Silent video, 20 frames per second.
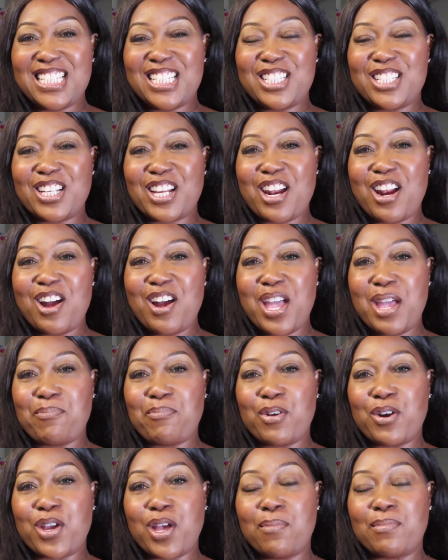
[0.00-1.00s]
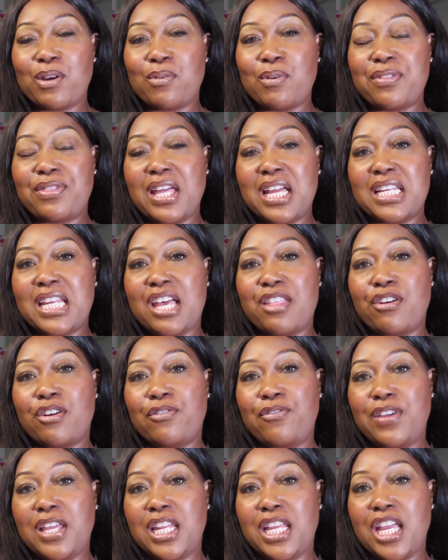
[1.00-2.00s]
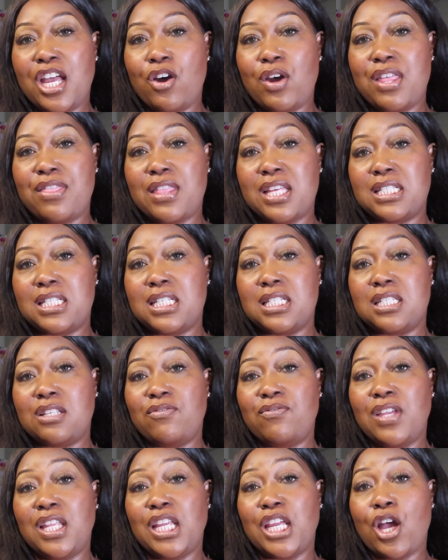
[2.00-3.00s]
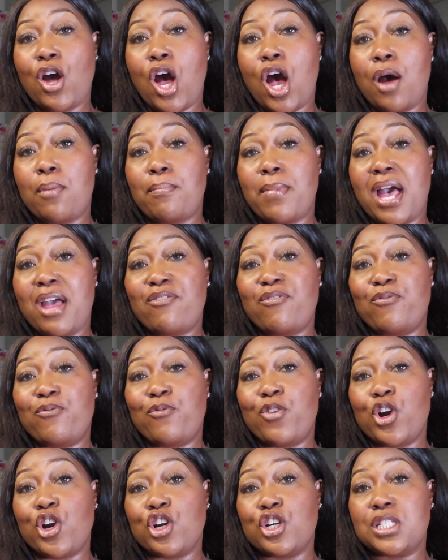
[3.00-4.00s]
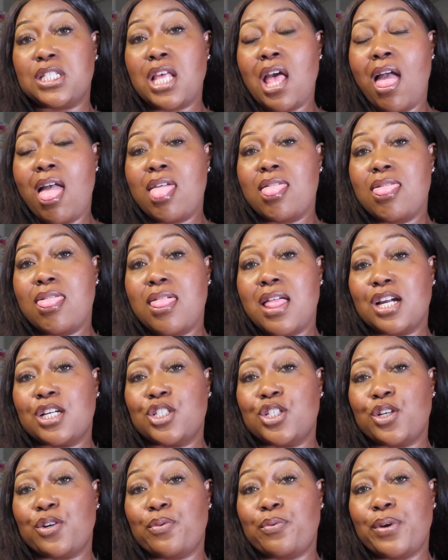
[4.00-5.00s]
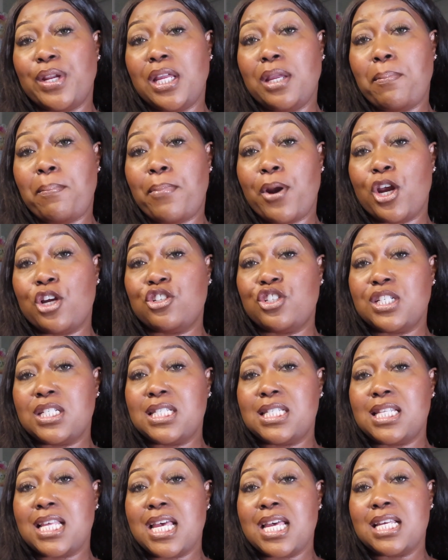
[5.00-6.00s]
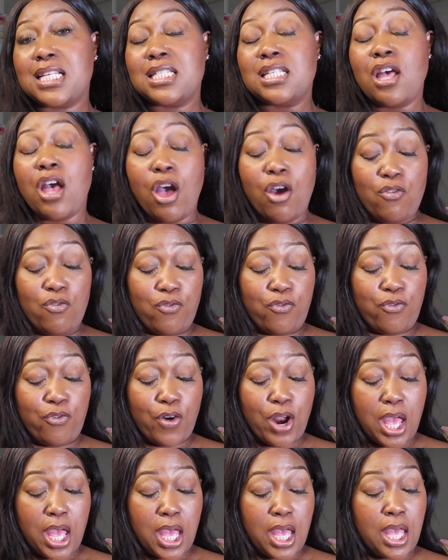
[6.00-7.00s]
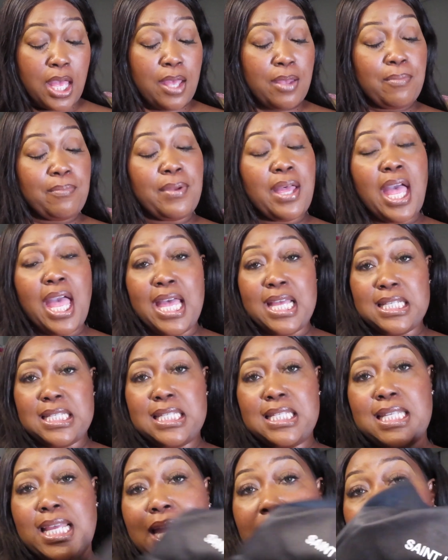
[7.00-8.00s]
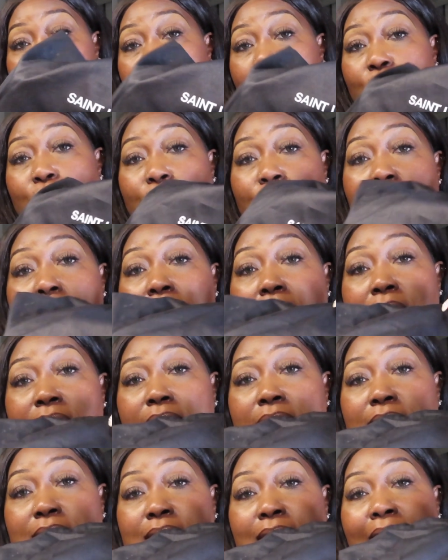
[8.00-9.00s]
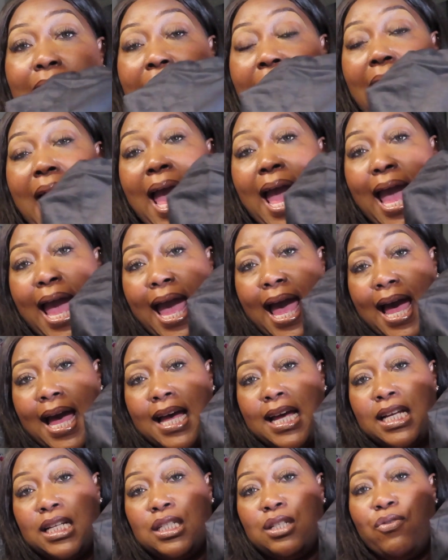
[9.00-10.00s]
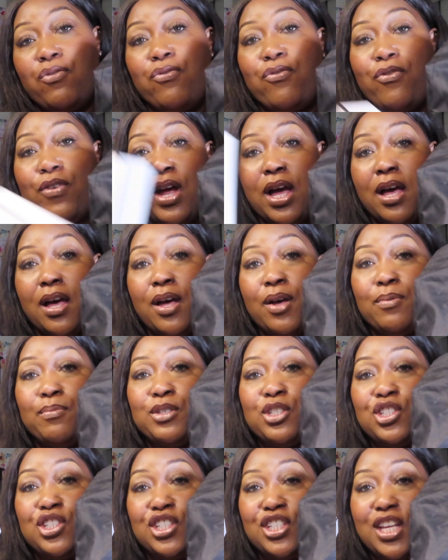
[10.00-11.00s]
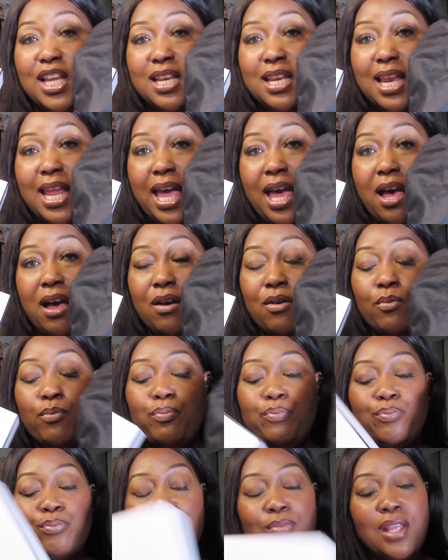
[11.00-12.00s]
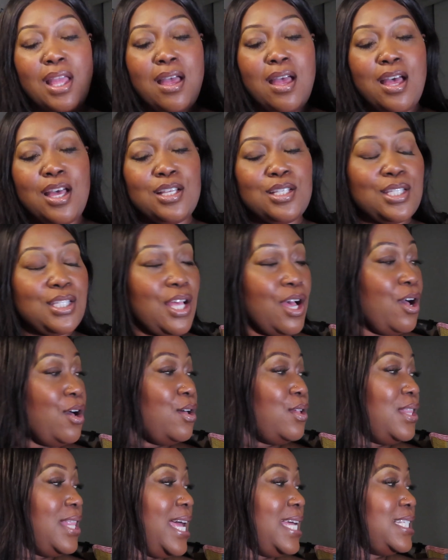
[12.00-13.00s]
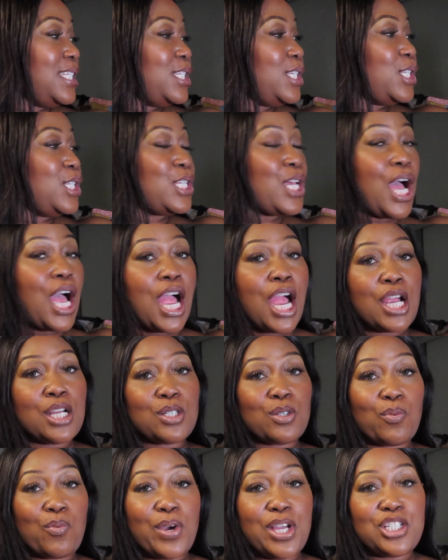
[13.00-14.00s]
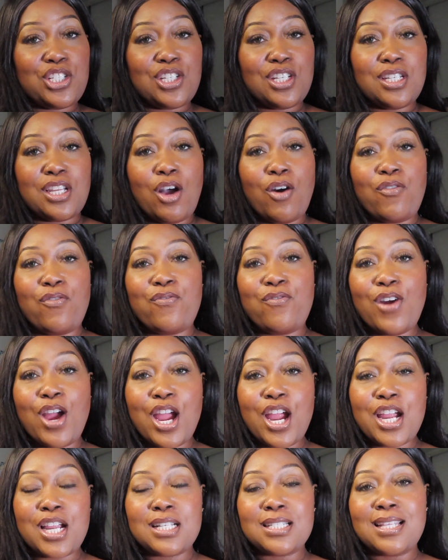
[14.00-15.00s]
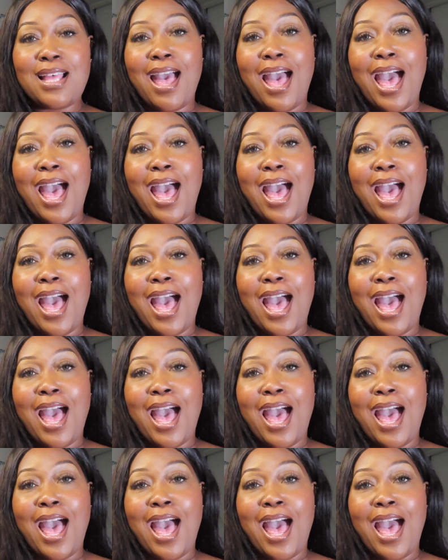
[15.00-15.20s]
this is your girl April coming with another video, and this is a video on my first luxury purchases from Saint Laurent and from Chanel. So let's start with Chanel first.